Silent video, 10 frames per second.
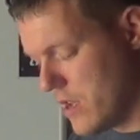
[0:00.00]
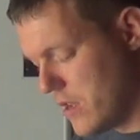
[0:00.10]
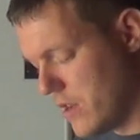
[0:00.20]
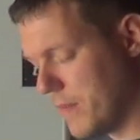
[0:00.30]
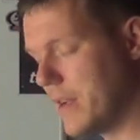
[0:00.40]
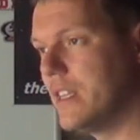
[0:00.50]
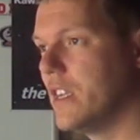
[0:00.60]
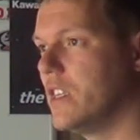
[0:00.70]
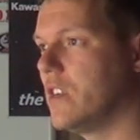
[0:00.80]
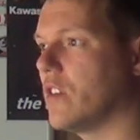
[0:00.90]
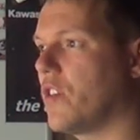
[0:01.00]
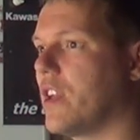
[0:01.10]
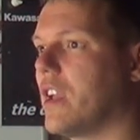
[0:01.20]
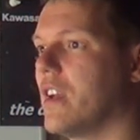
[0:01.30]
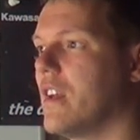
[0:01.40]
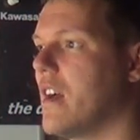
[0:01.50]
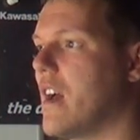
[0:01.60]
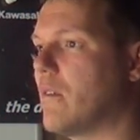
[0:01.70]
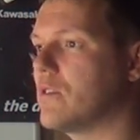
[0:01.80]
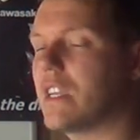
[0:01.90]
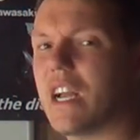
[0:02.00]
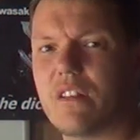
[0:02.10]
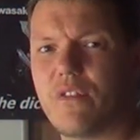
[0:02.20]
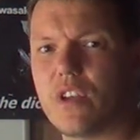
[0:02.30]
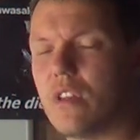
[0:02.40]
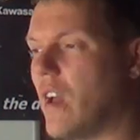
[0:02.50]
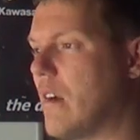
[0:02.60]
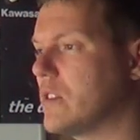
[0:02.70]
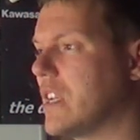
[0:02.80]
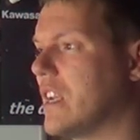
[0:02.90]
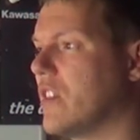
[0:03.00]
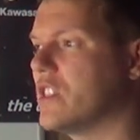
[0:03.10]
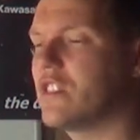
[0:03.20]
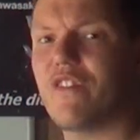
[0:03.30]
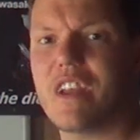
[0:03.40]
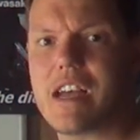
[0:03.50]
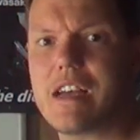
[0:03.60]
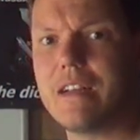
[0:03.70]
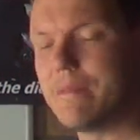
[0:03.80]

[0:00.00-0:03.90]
You know what I mean? You got to think outside of the outside of the sphere.